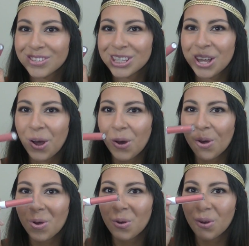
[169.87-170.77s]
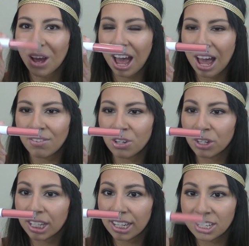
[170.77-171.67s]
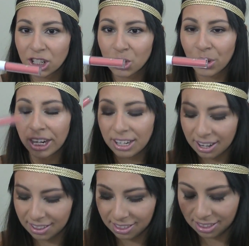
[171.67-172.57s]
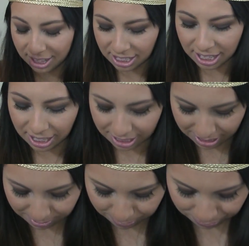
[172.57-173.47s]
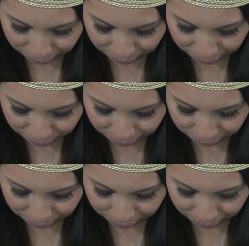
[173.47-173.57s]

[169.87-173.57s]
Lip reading: So I've been really enjoying these things.